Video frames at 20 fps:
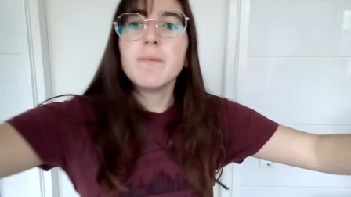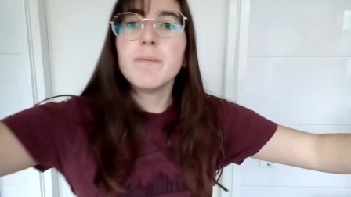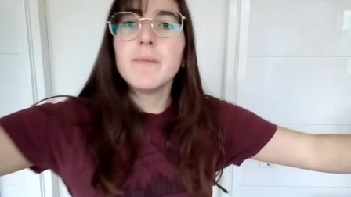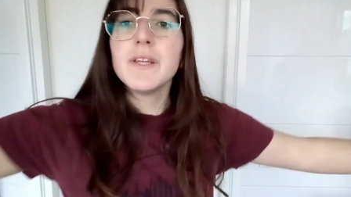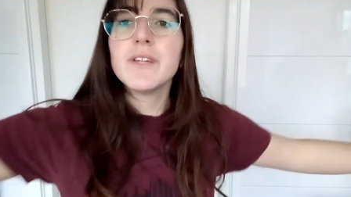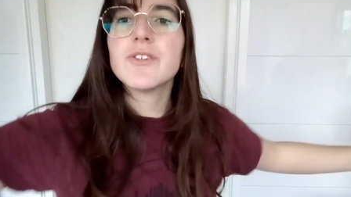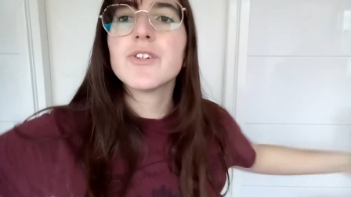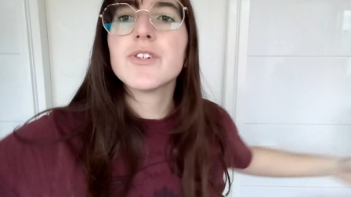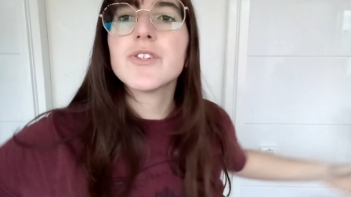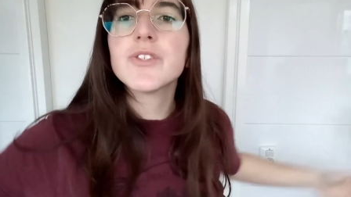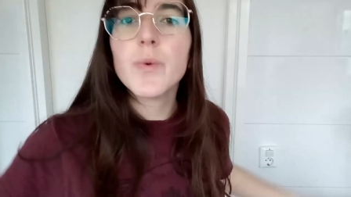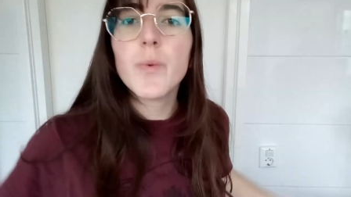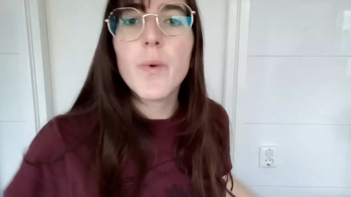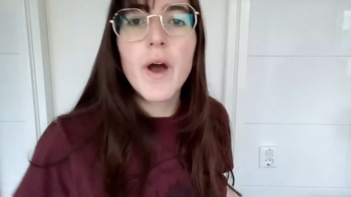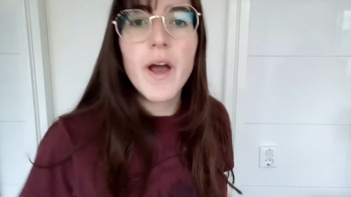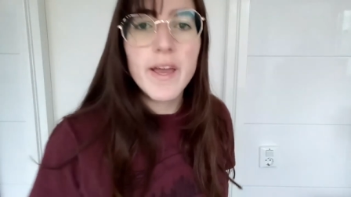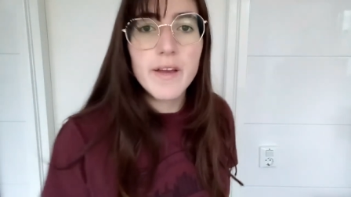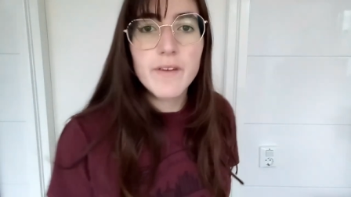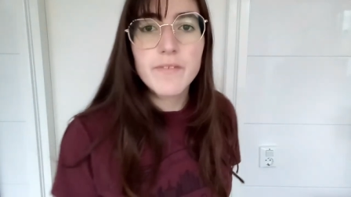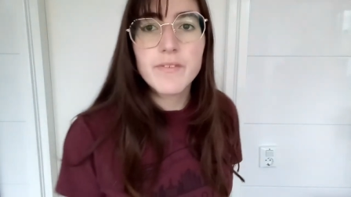meters
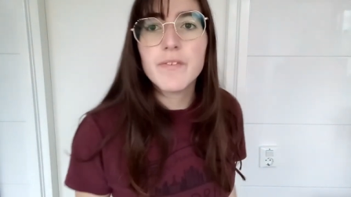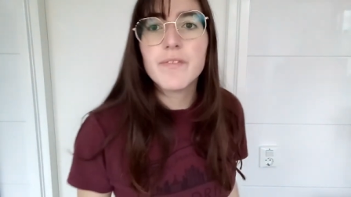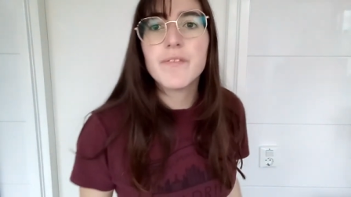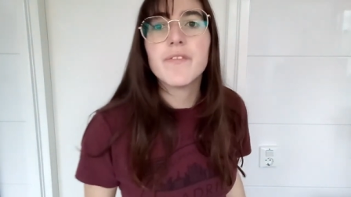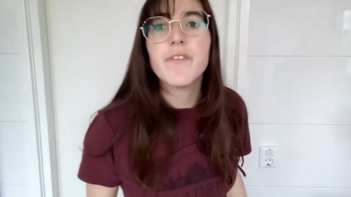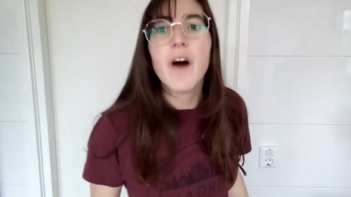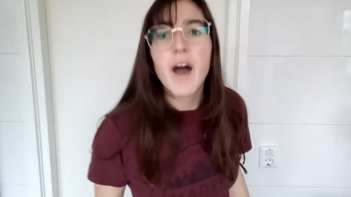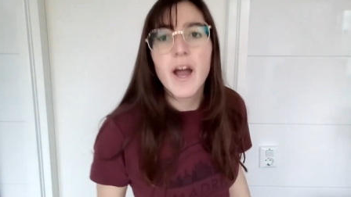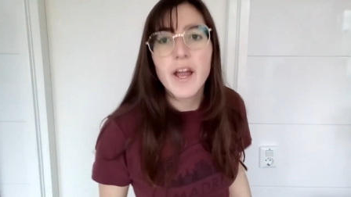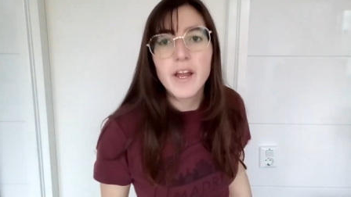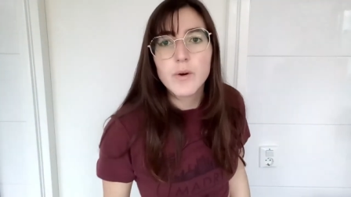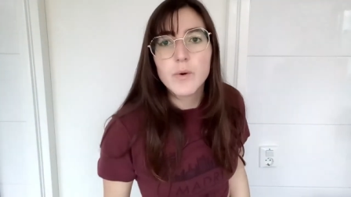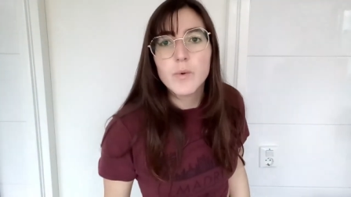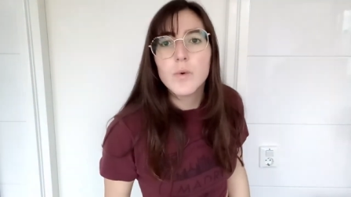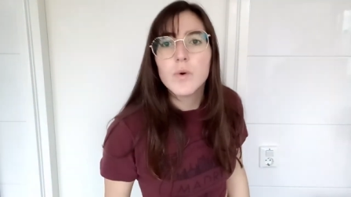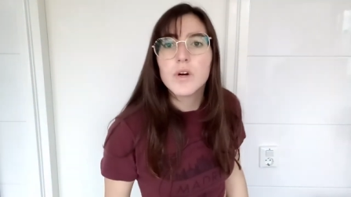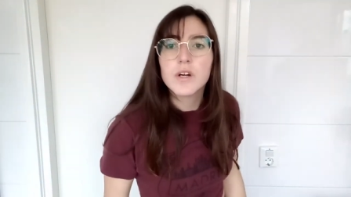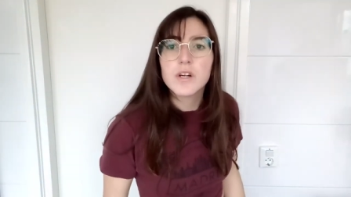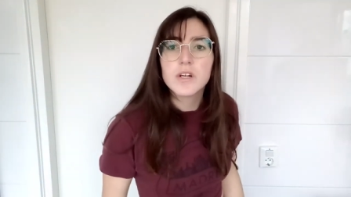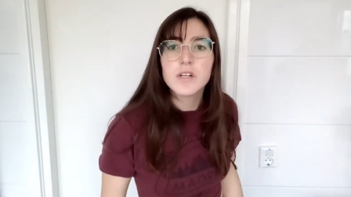away of the
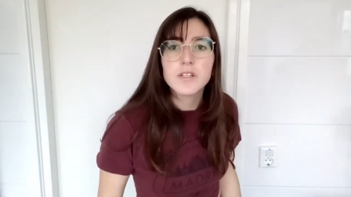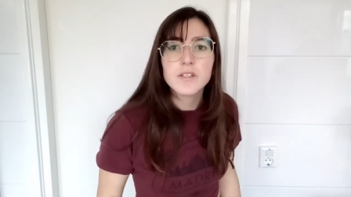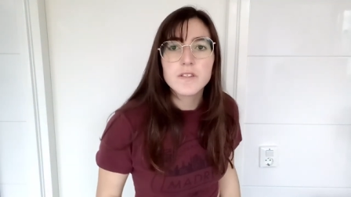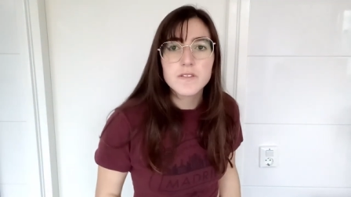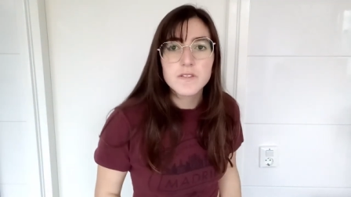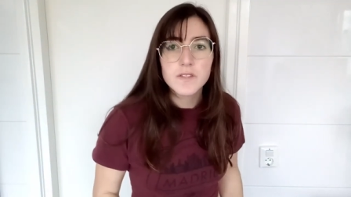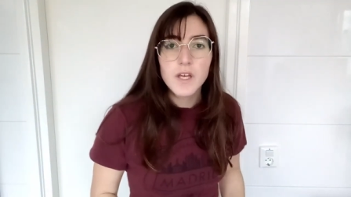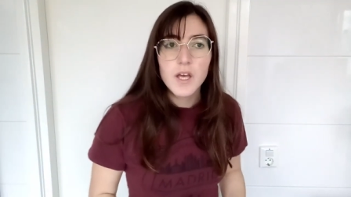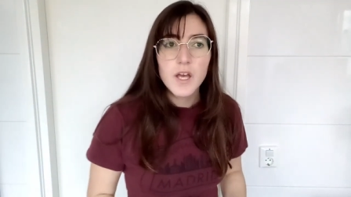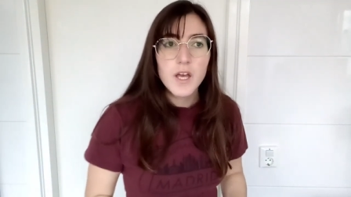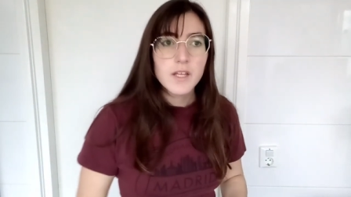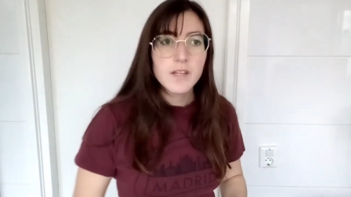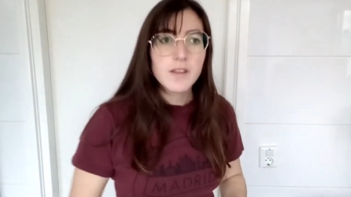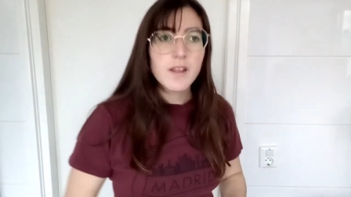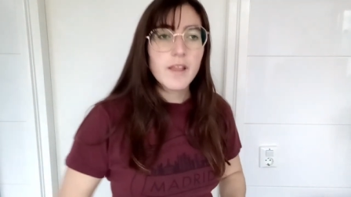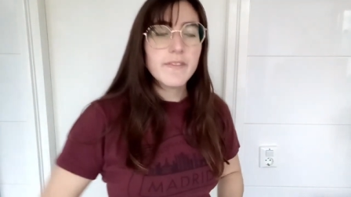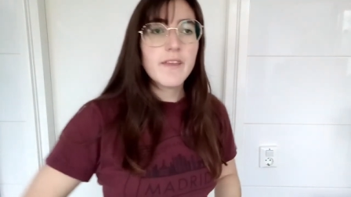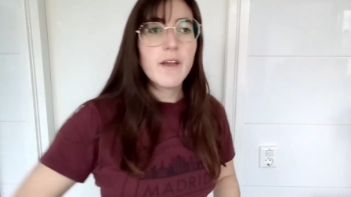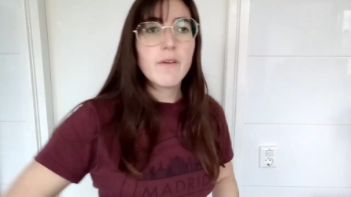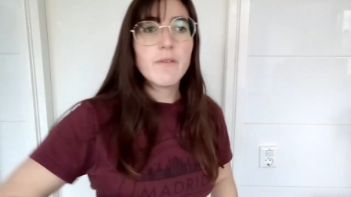fireworks.
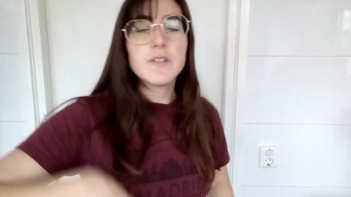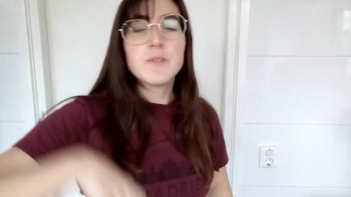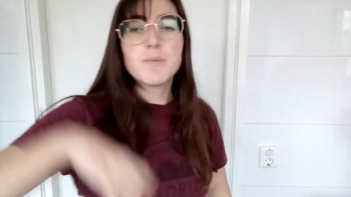So there is